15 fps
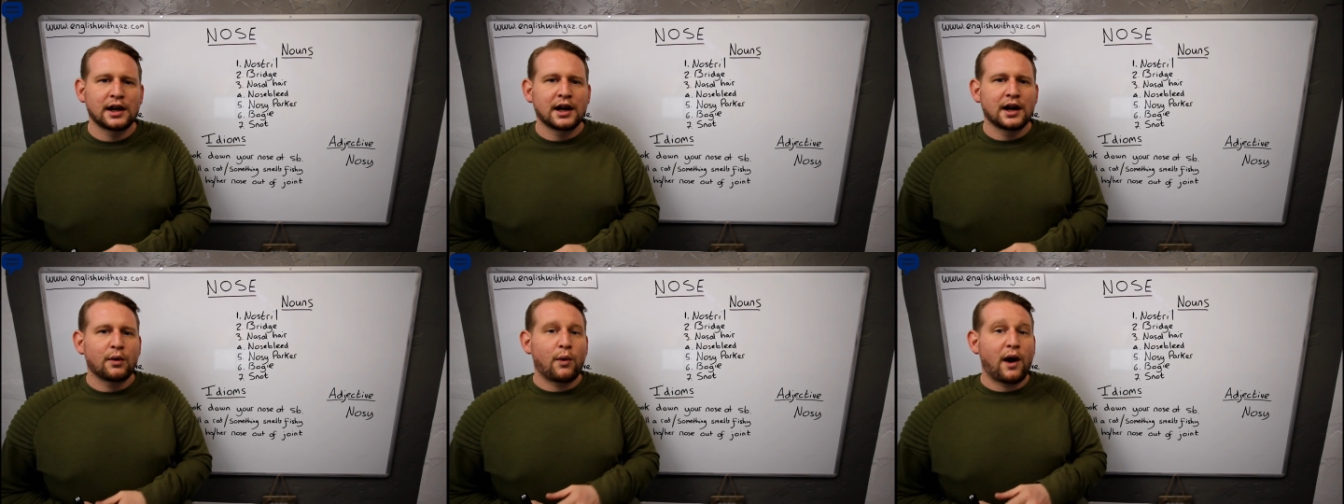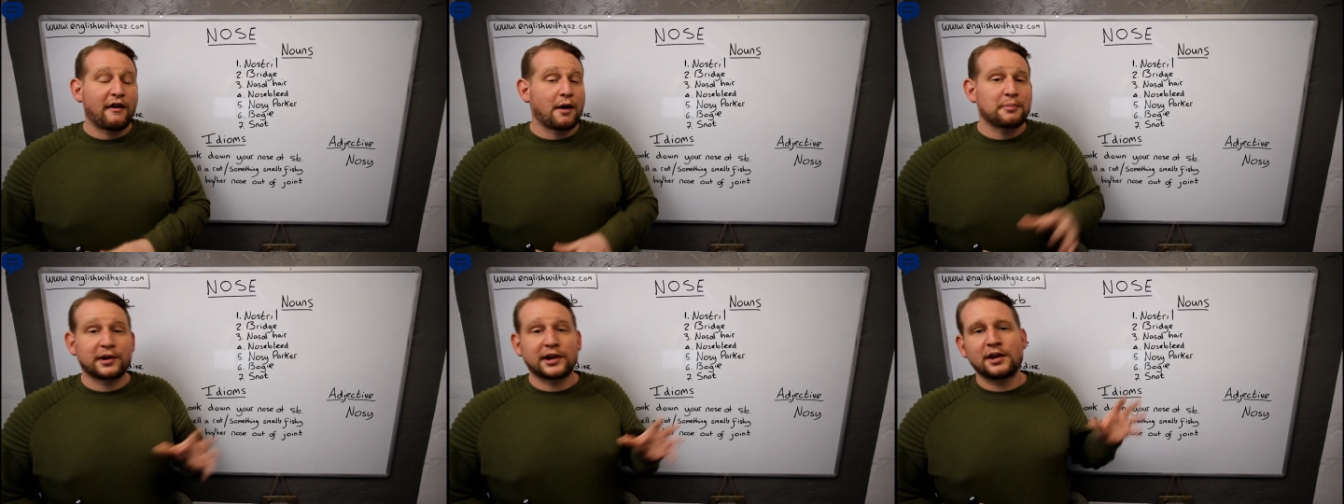where I
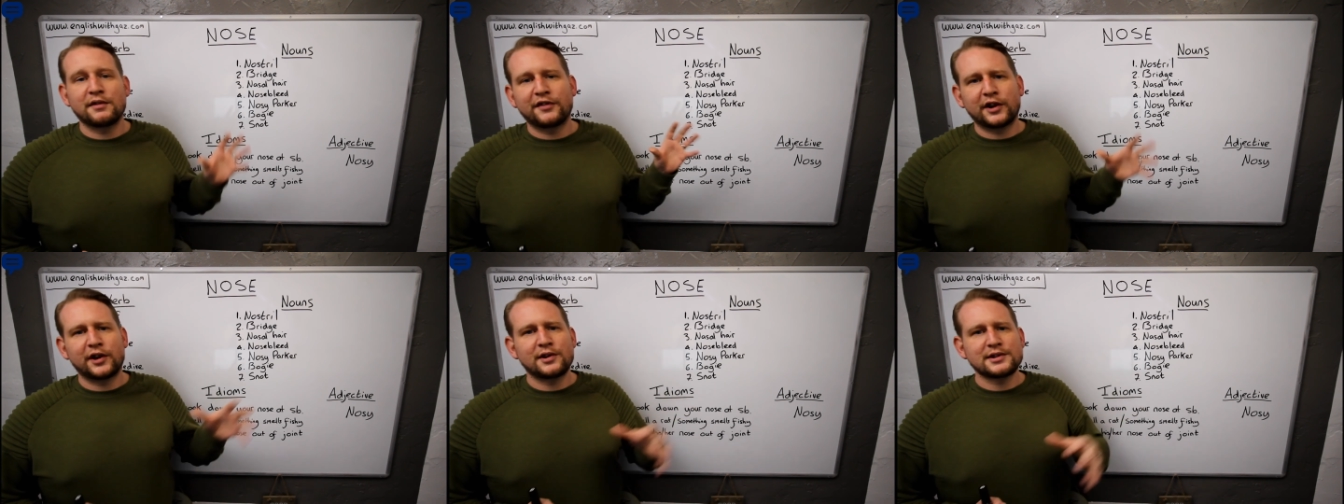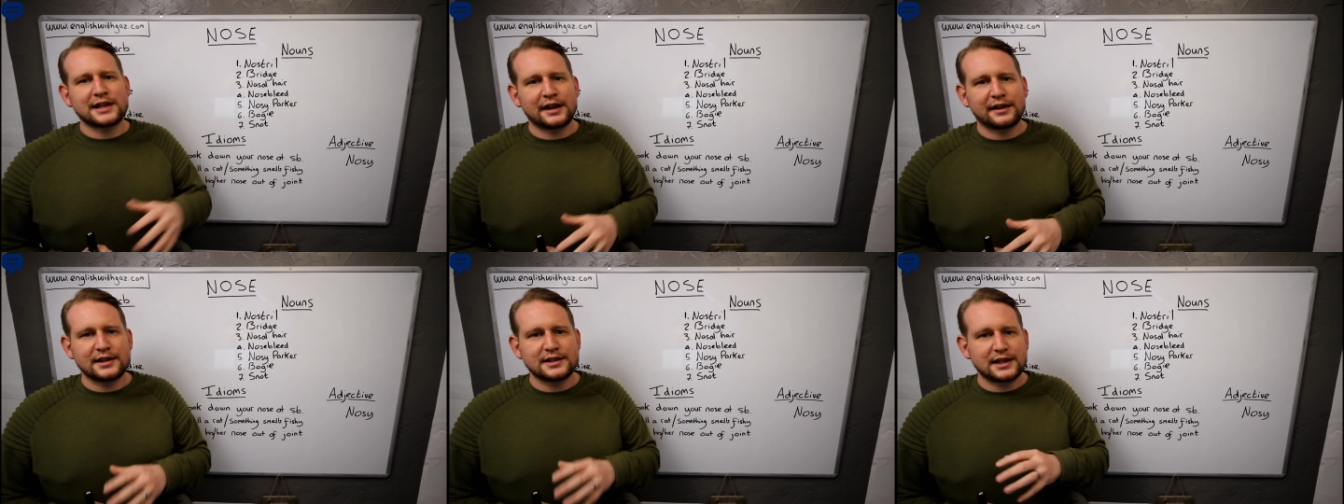bring you videos like
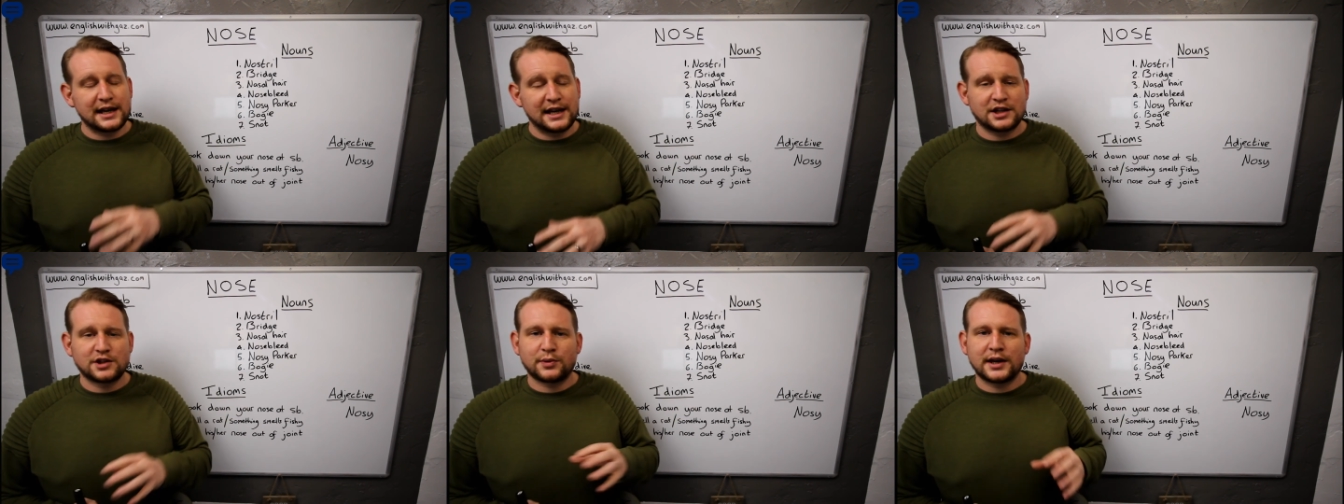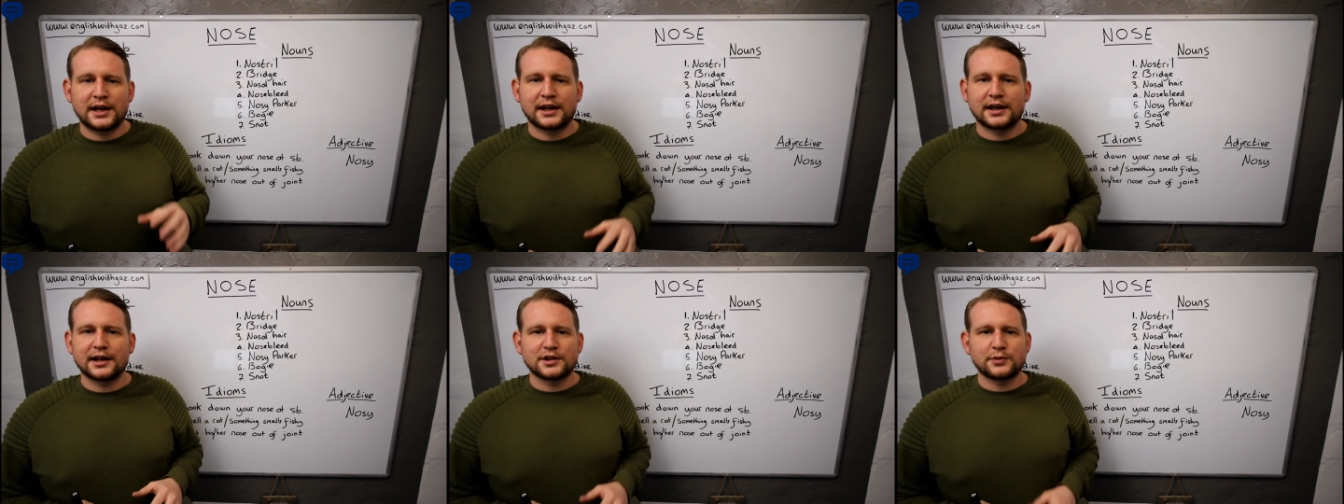this each
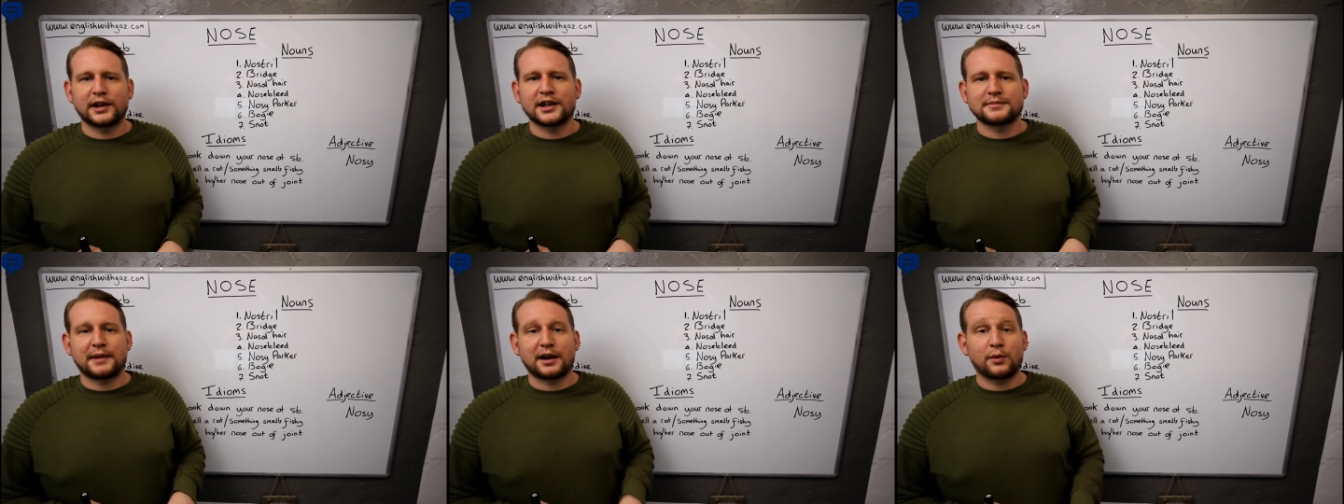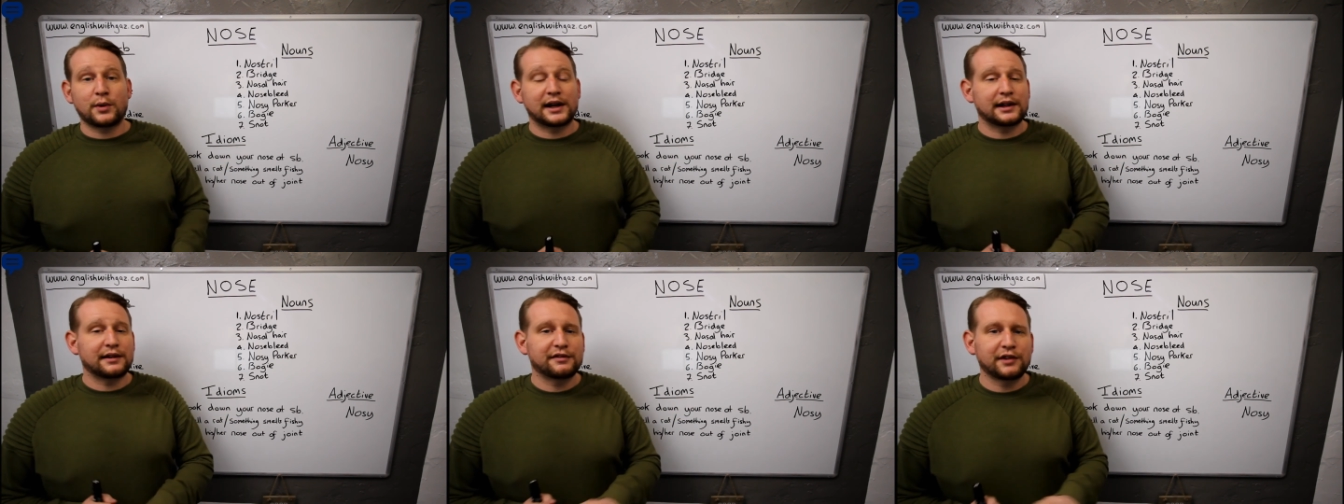week as well as my
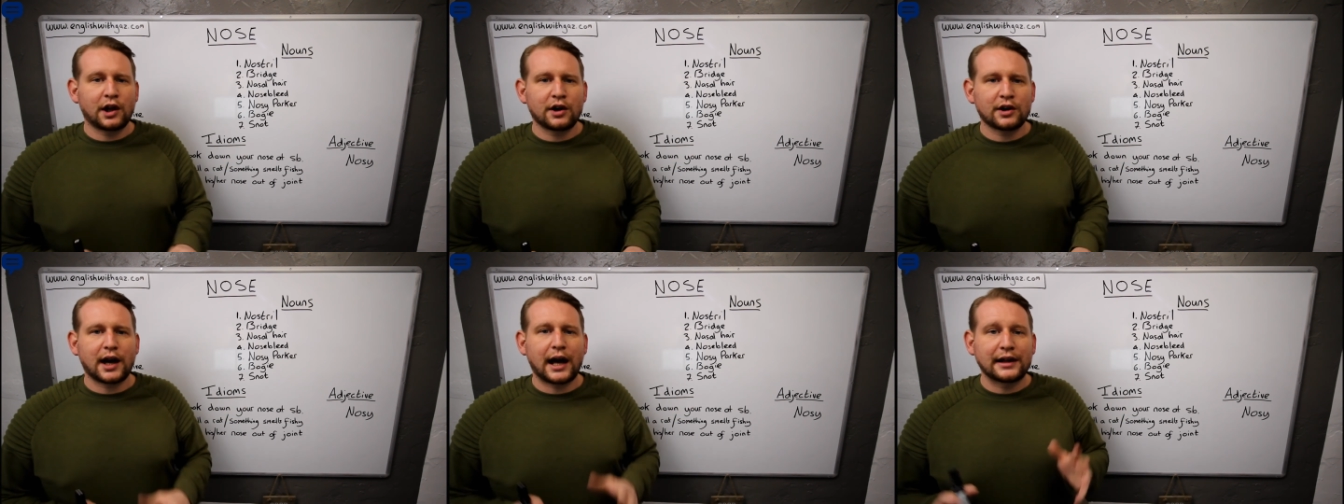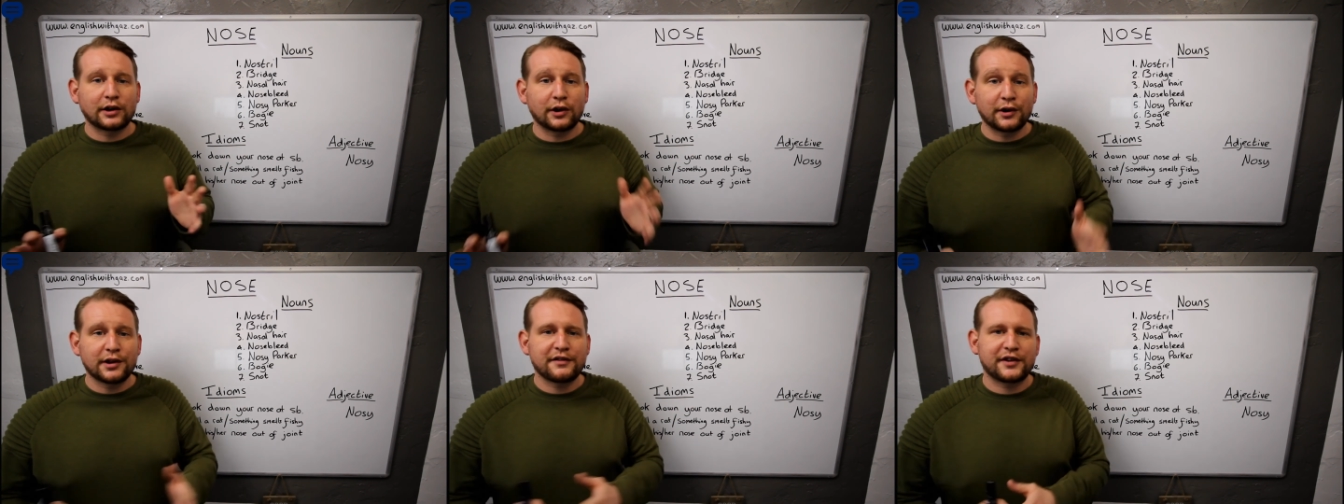weekly vlog and
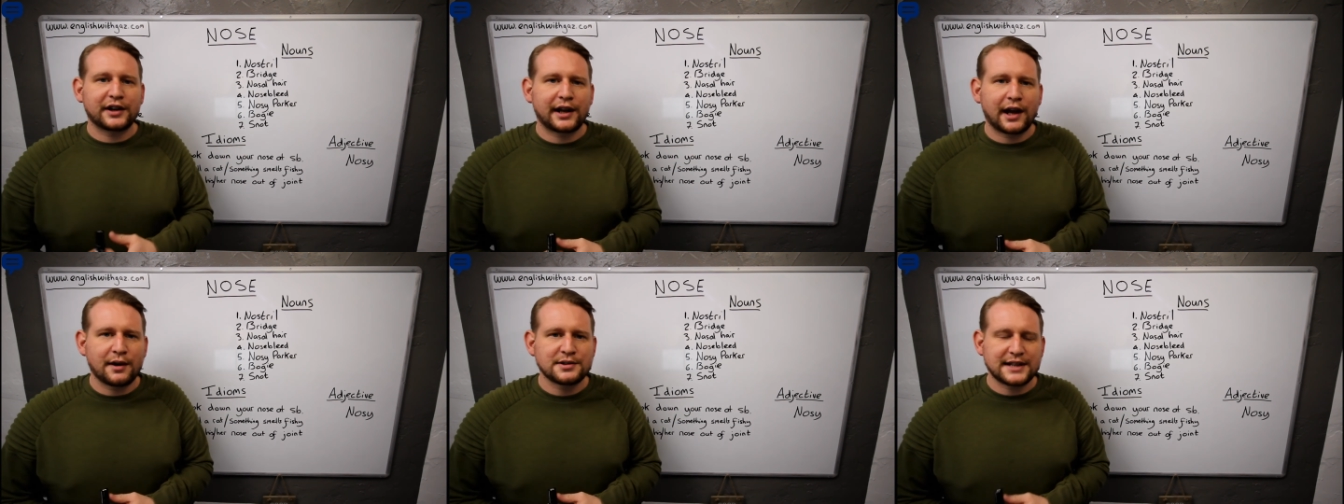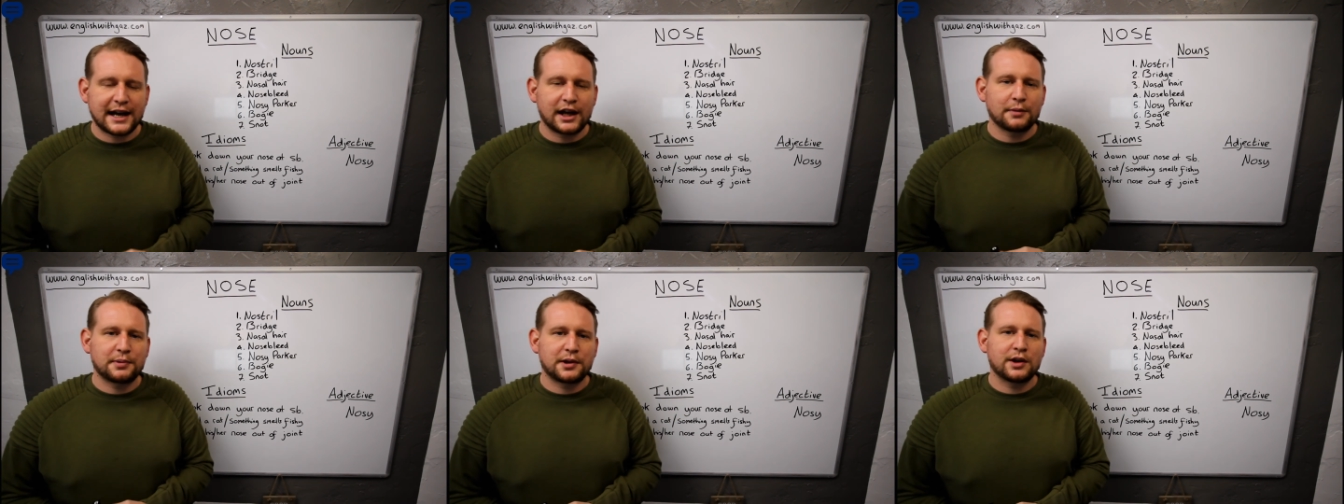other videos to
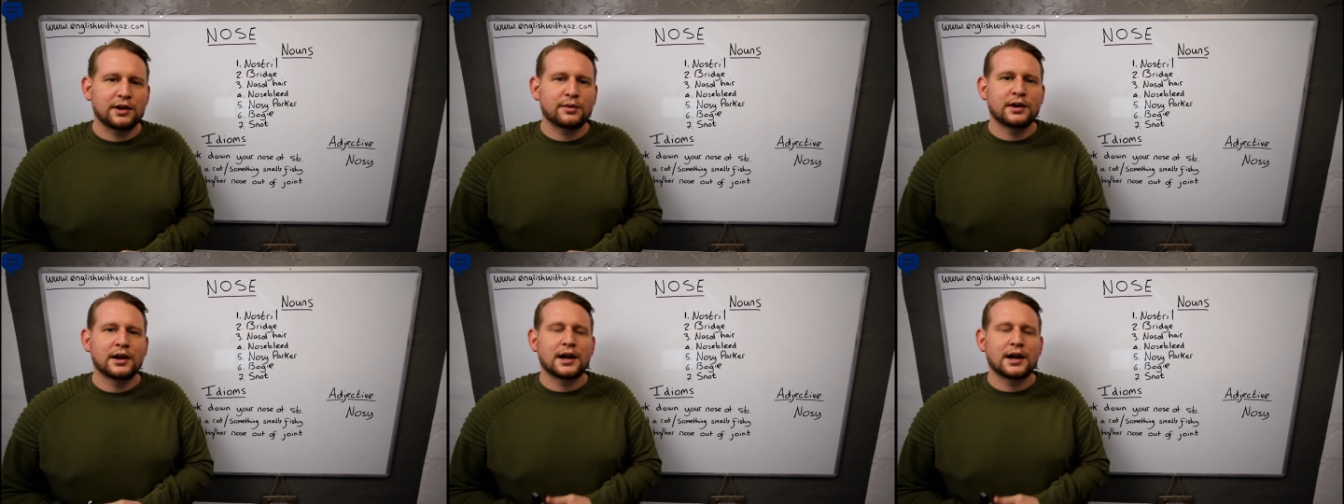help you